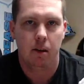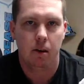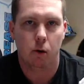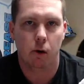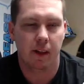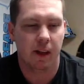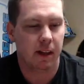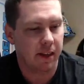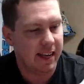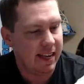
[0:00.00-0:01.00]
or the the
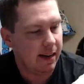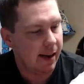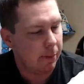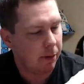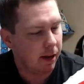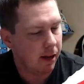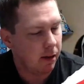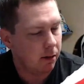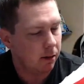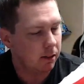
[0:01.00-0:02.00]
heat applique,
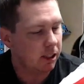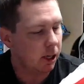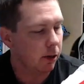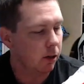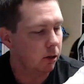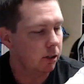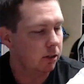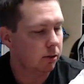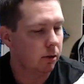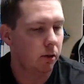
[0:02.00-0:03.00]
and so it looks
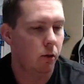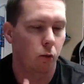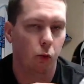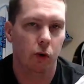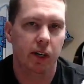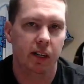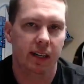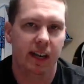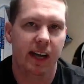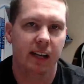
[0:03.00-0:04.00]
really
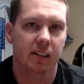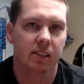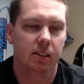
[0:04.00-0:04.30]
nice.